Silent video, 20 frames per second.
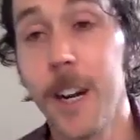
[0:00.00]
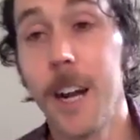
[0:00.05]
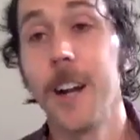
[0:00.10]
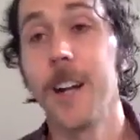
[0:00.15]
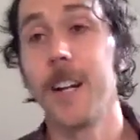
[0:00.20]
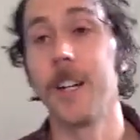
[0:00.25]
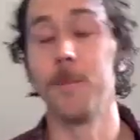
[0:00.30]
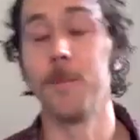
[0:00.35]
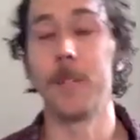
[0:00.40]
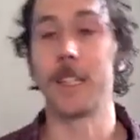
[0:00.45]
you're
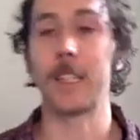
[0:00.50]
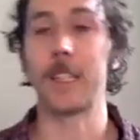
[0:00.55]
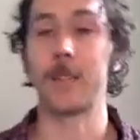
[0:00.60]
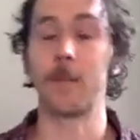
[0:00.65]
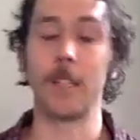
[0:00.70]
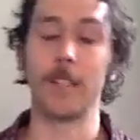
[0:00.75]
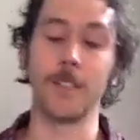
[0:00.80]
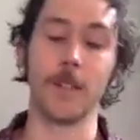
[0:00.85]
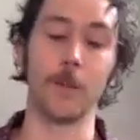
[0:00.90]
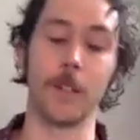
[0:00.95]
at. It can
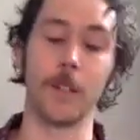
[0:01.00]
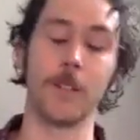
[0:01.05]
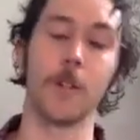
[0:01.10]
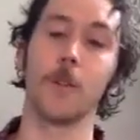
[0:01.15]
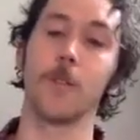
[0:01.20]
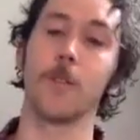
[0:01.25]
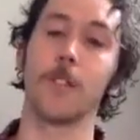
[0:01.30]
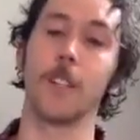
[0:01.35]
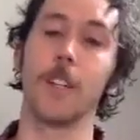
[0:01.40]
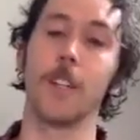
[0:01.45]
mean something
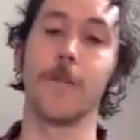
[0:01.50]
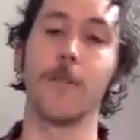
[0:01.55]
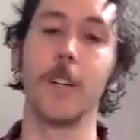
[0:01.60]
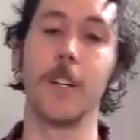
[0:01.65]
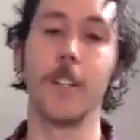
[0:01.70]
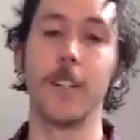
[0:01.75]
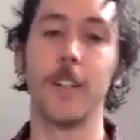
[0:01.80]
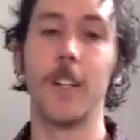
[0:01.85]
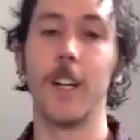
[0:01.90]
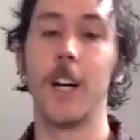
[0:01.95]
totally
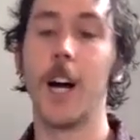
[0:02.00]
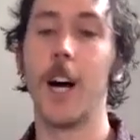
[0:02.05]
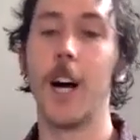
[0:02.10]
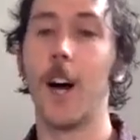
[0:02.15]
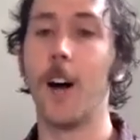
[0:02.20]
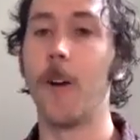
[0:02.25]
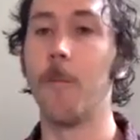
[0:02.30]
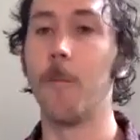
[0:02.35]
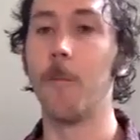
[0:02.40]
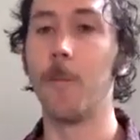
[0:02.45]
different.
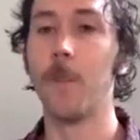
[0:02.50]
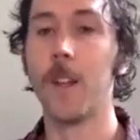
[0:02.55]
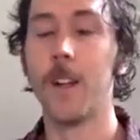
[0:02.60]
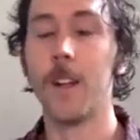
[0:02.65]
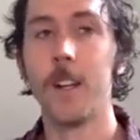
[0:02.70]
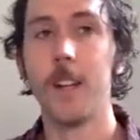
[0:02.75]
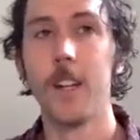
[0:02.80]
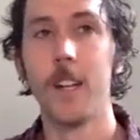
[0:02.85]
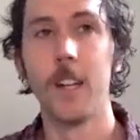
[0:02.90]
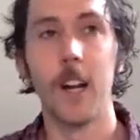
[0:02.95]

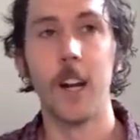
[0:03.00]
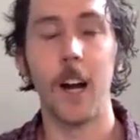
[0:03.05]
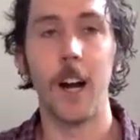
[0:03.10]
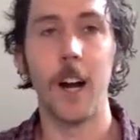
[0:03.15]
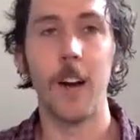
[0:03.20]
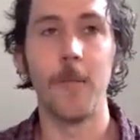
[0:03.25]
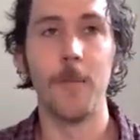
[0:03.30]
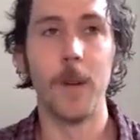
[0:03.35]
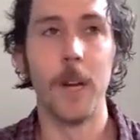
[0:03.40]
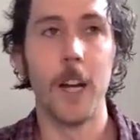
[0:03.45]

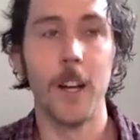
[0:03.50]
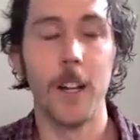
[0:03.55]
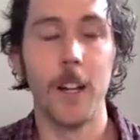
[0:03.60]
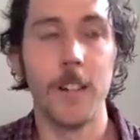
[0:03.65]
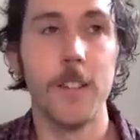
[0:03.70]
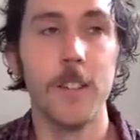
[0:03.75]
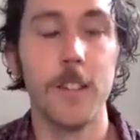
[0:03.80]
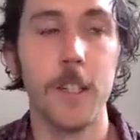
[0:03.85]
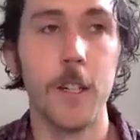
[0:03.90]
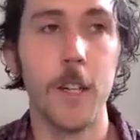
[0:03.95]
I've
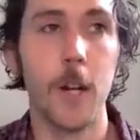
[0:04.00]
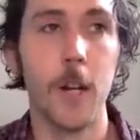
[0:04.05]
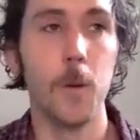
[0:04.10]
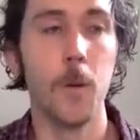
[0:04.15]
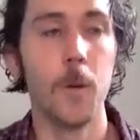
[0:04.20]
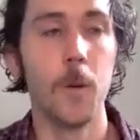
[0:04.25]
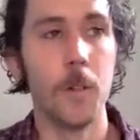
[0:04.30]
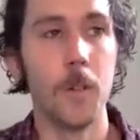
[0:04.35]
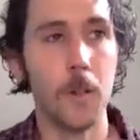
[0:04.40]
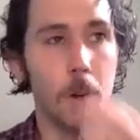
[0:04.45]
met,
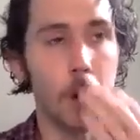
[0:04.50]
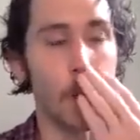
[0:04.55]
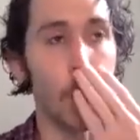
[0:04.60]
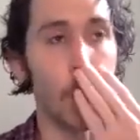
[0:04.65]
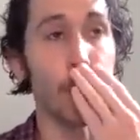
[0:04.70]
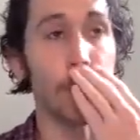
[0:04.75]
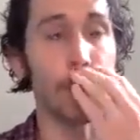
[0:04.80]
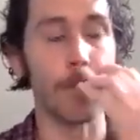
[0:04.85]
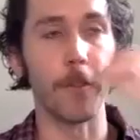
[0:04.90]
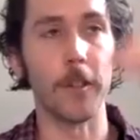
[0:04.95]

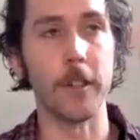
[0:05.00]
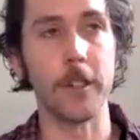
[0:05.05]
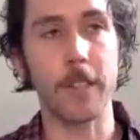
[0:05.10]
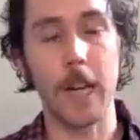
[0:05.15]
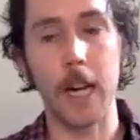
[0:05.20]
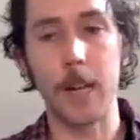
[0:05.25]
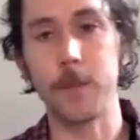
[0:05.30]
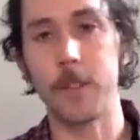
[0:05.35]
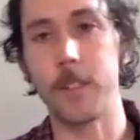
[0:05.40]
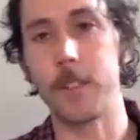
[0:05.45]
all different
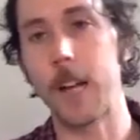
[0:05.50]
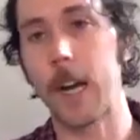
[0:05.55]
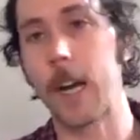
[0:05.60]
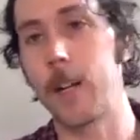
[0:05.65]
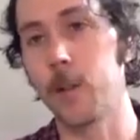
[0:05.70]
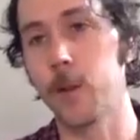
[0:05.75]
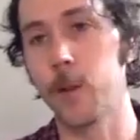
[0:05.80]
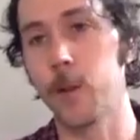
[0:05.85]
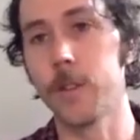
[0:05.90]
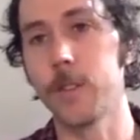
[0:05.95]
types of
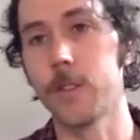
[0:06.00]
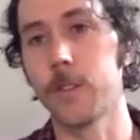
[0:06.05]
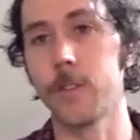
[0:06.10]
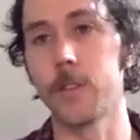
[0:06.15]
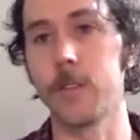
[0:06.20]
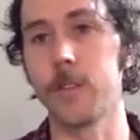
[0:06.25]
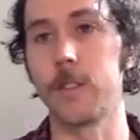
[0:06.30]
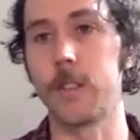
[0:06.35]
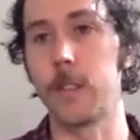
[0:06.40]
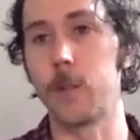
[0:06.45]

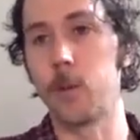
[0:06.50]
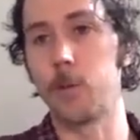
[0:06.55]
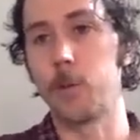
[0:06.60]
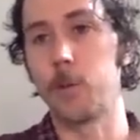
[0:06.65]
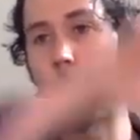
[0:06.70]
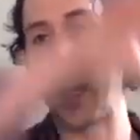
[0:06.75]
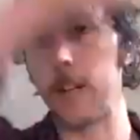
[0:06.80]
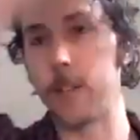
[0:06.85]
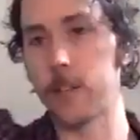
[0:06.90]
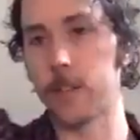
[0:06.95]
titles that would
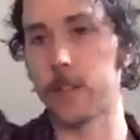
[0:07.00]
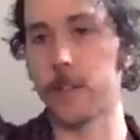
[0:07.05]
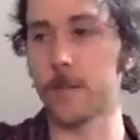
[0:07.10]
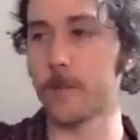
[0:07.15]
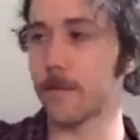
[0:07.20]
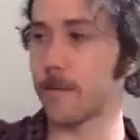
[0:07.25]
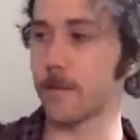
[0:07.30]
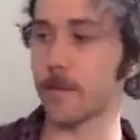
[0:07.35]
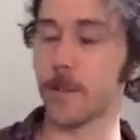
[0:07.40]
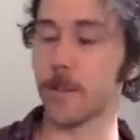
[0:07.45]
match
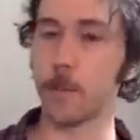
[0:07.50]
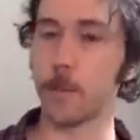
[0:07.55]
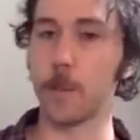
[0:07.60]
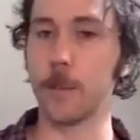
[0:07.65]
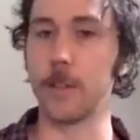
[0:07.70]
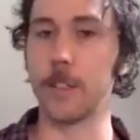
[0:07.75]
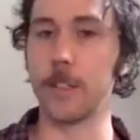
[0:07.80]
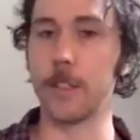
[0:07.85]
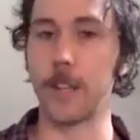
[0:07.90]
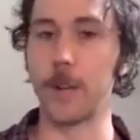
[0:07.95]

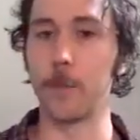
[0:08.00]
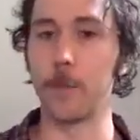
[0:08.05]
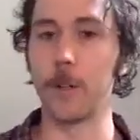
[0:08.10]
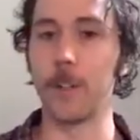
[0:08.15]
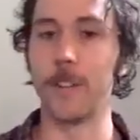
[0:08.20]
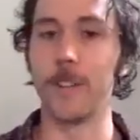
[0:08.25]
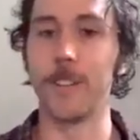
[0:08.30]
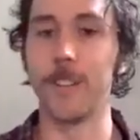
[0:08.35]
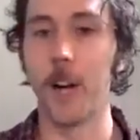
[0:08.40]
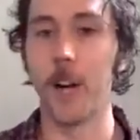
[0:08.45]
completely
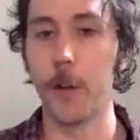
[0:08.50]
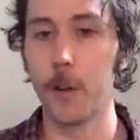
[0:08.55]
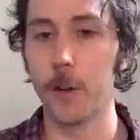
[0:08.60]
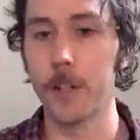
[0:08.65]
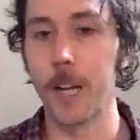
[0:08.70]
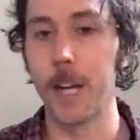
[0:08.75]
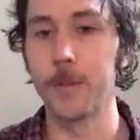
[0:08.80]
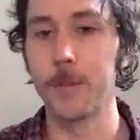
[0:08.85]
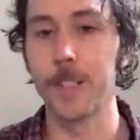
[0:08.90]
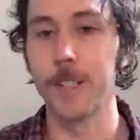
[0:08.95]
separate other
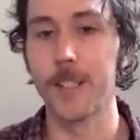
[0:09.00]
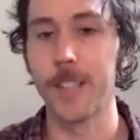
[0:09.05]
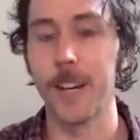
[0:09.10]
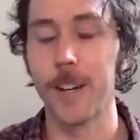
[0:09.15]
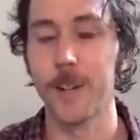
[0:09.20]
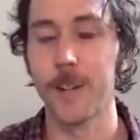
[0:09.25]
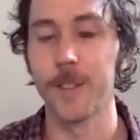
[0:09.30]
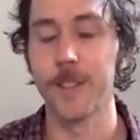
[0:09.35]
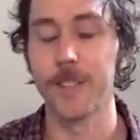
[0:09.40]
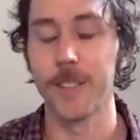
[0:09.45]
types of
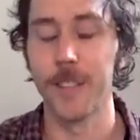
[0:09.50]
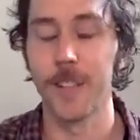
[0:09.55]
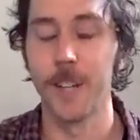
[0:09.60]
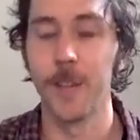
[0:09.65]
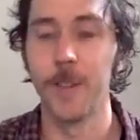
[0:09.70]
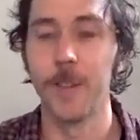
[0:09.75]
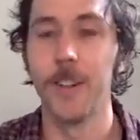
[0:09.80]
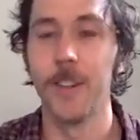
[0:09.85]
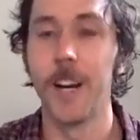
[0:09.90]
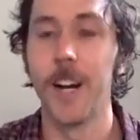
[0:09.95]
titles,
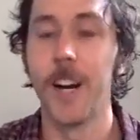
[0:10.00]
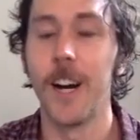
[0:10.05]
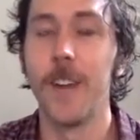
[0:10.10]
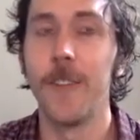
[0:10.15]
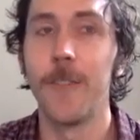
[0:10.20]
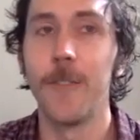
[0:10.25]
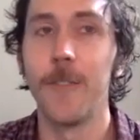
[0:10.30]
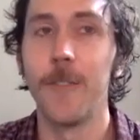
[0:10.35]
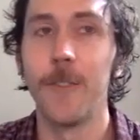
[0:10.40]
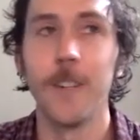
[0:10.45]

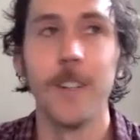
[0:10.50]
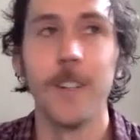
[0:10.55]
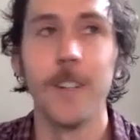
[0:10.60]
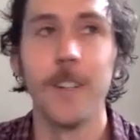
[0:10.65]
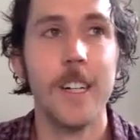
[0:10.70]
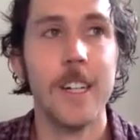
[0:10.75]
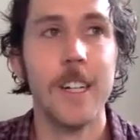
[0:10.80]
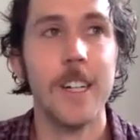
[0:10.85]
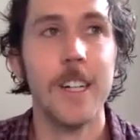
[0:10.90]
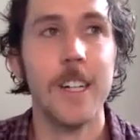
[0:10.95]
for
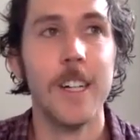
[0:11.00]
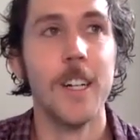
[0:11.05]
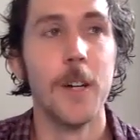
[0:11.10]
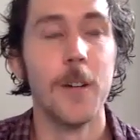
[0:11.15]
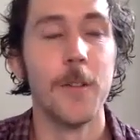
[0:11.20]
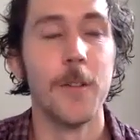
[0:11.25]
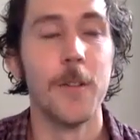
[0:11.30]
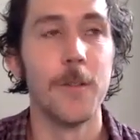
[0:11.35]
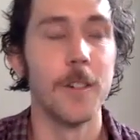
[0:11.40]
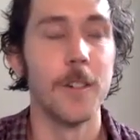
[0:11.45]

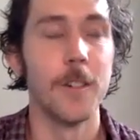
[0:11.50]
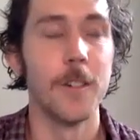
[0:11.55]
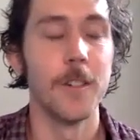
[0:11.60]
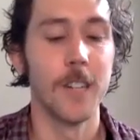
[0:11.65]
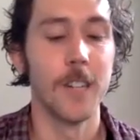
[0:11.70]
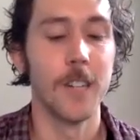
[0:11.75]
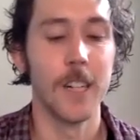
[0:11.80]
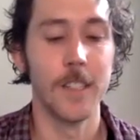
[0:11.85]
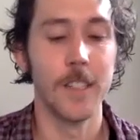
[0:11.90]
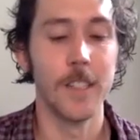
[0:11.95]

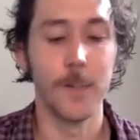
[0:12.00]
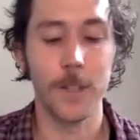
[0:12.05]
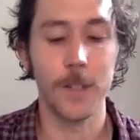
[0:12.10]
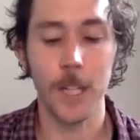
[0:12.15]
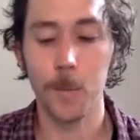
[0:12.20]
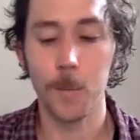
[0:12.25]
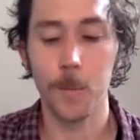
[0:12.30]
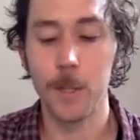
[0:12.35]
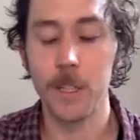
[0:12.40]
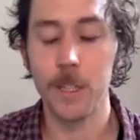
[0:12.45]
different
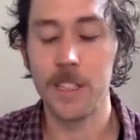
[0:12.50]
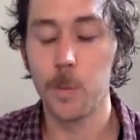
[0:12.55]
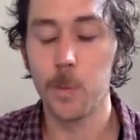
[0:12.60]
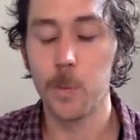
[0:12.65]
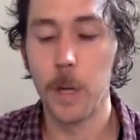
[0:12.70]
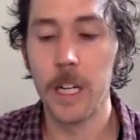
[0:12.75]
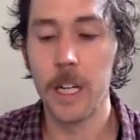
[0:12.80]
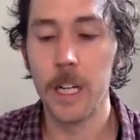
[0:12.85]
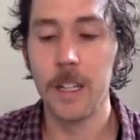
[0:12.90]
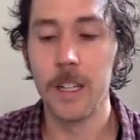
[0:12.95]
companies.
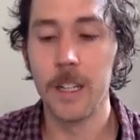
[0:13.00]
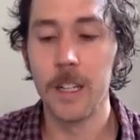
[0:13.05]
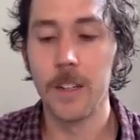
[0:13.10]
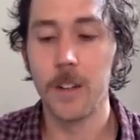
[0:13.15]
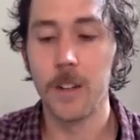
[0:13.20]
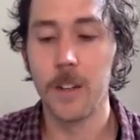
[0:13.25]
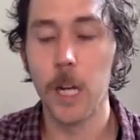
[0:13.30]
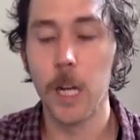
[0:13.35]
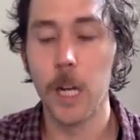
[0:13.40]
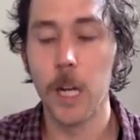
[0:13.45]
But
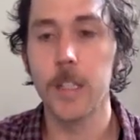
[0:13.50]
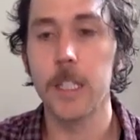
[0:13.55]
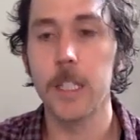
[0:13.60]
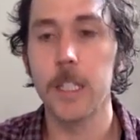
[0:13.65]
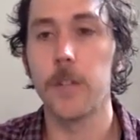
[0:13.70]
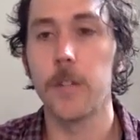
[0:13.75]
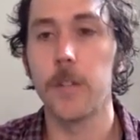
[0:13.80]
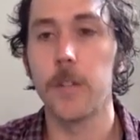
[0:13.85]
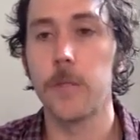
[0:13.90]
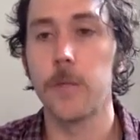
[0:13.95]
when I think
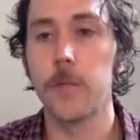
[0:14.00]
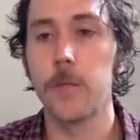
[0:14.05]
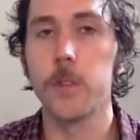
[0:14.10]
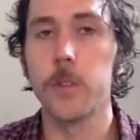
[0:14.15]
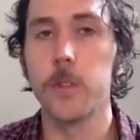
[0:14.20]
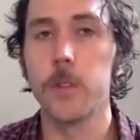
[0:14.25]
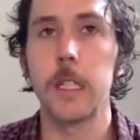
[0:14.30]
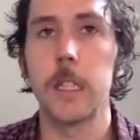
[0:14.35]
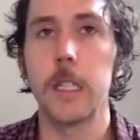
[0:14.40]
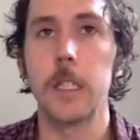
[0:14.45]
of like full
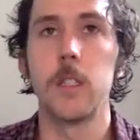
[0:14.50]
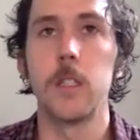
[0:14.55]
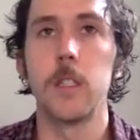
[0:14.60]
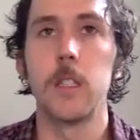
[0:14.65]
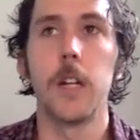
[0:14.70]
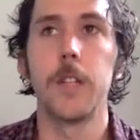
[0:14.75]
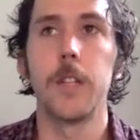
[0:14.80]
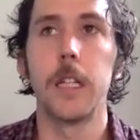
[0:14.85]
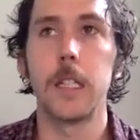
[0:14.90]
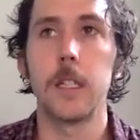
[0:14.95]
stack
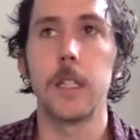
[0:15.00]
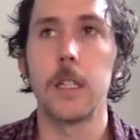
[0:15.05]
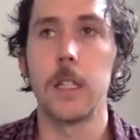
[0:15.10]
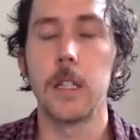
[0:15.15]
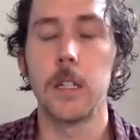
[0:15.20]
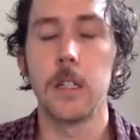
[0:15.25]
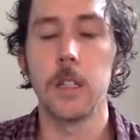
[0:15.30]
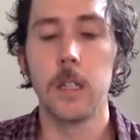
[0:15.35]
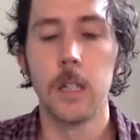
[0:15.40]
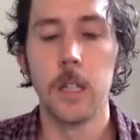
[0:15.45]
engineer, I think
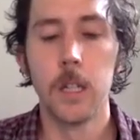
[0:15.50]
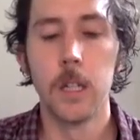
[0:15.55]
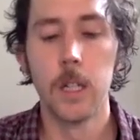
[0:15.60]
that